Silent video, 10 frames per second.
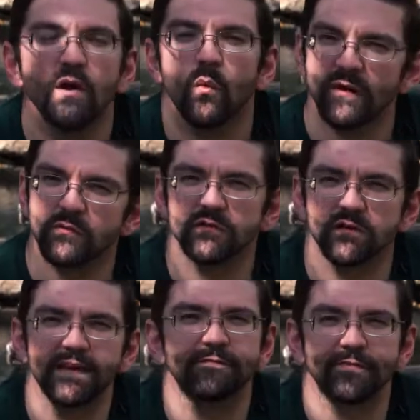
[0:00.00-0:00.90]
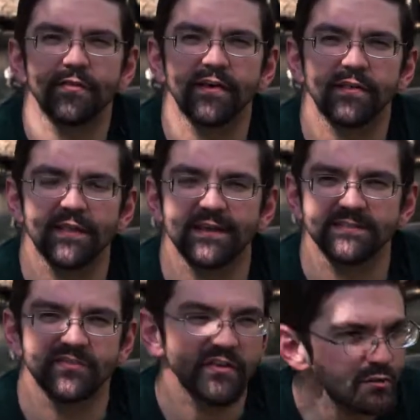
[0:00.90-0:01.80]
We were looking for the
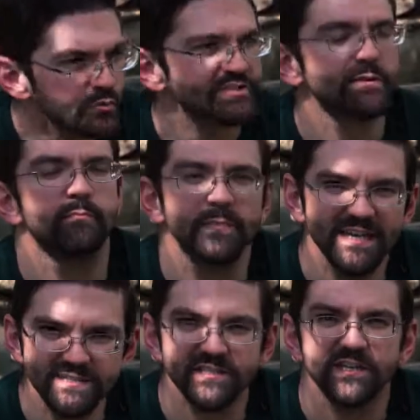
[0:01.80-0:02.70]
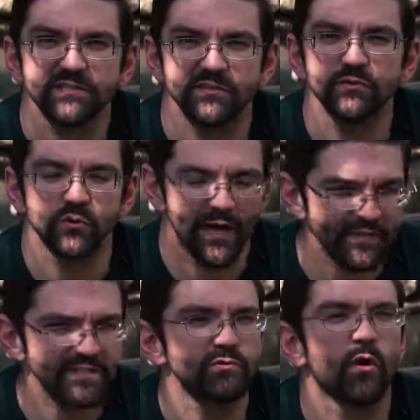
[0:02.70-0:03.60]
things that you submit to
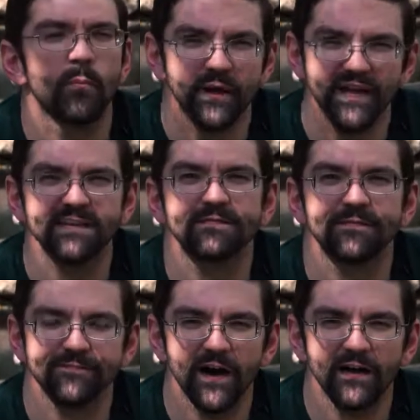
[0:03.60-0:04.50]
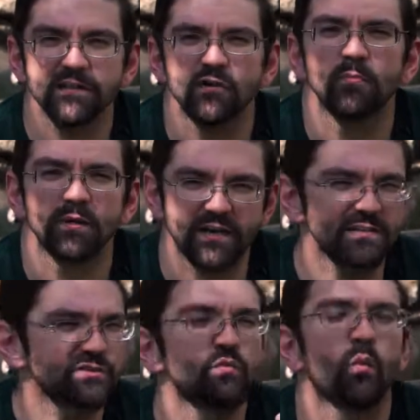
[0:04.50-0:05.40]
and that you obey and follow
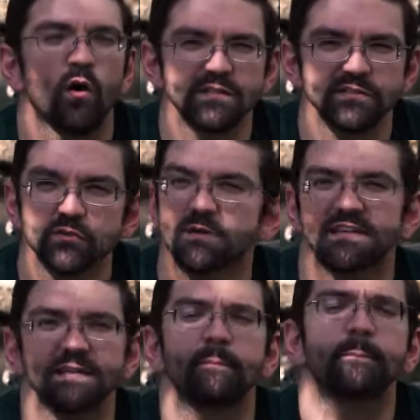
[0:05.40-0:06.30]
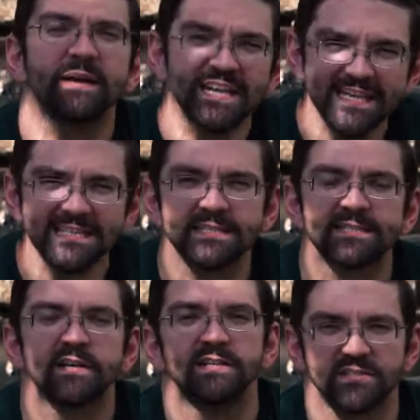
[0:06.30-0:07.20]
because you want to, because it means
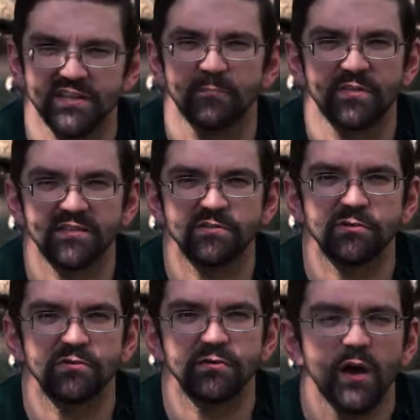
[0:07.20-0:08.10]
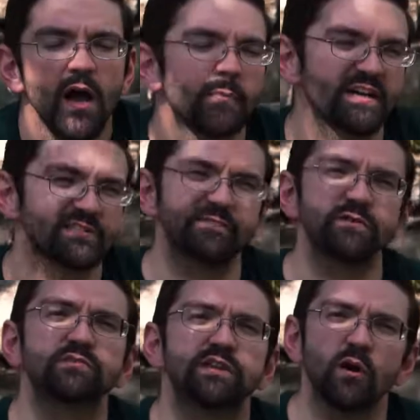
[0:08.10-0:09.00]
something to you. Because if
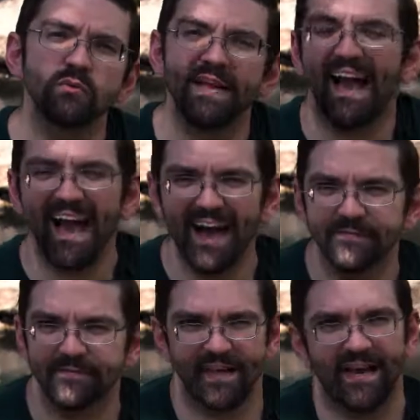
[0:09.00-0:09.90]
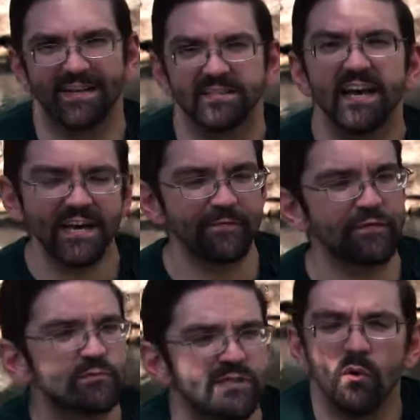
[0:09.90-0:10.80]
you don't have that, if
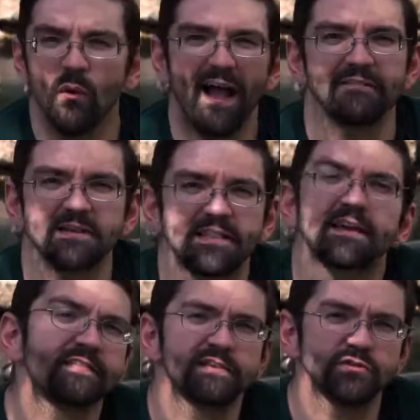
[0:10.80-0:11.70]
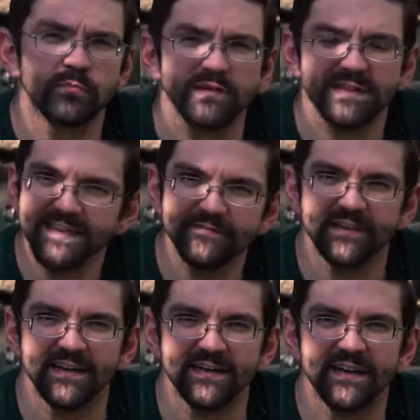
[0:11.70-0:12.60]
you don't have a thing that you believe
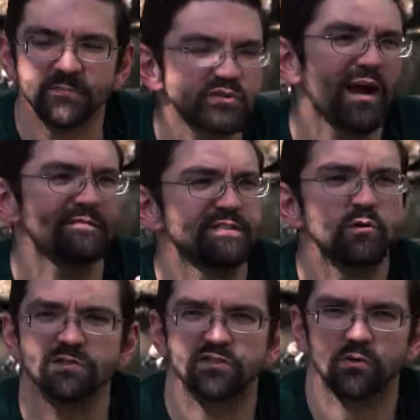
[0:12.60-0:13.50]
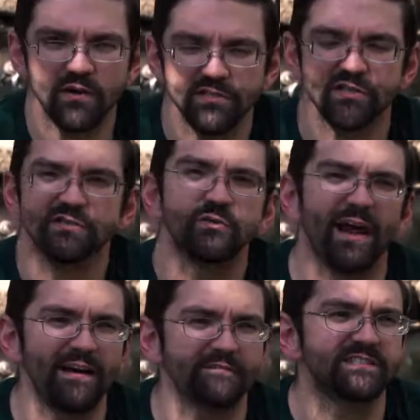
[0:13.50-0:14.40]
in, you have no structure, you
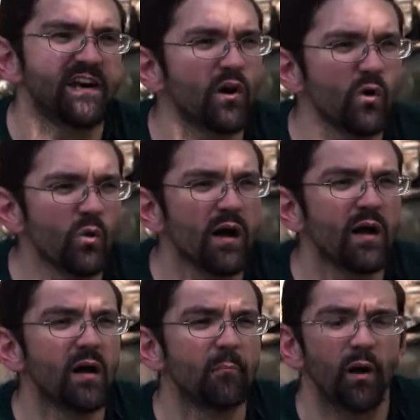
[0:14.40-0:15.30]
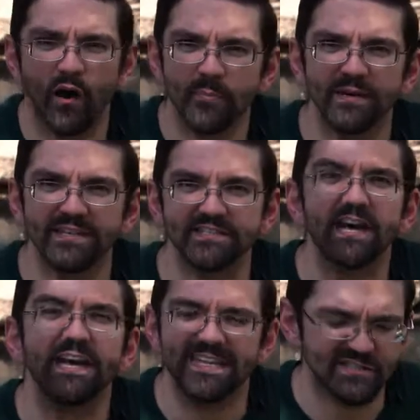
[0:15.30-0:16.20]
have no purpose.
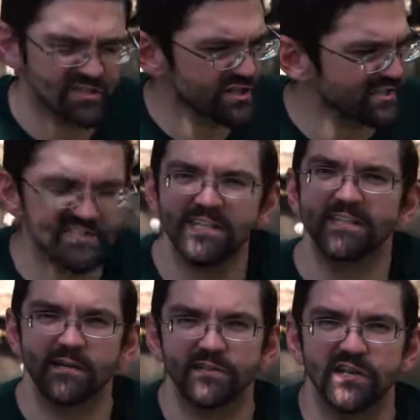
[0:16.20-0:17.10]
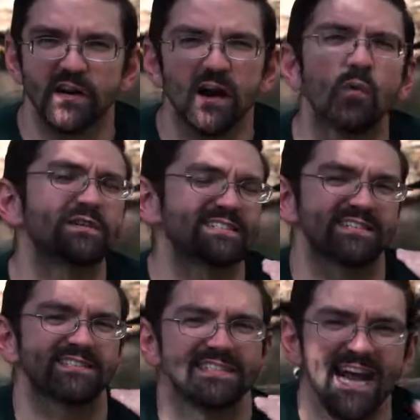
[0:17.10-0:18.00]
It's just inertia, which is
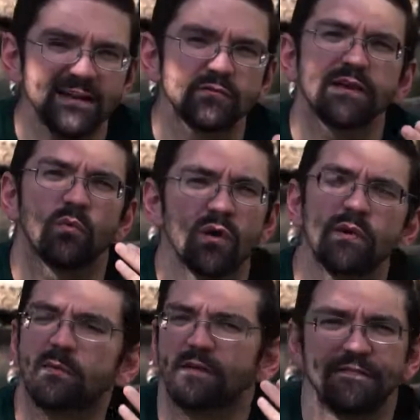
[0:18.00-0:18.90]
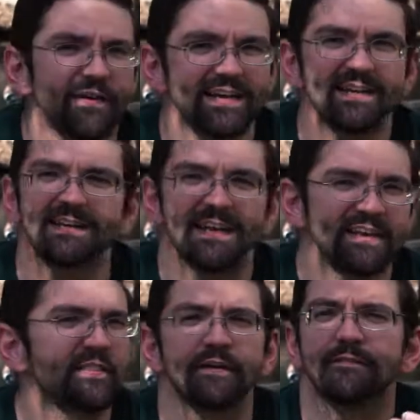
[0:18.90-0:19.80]
exactly what we were fighting
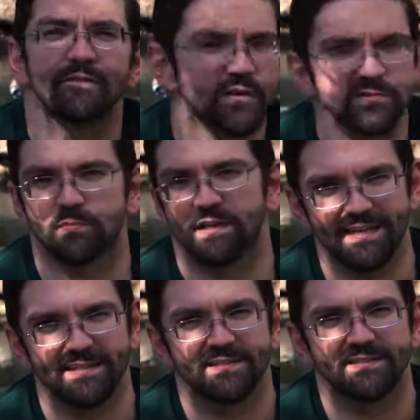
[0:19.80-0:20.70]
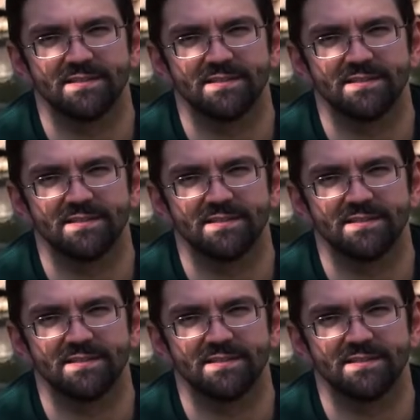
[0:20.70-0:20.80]
in the first place.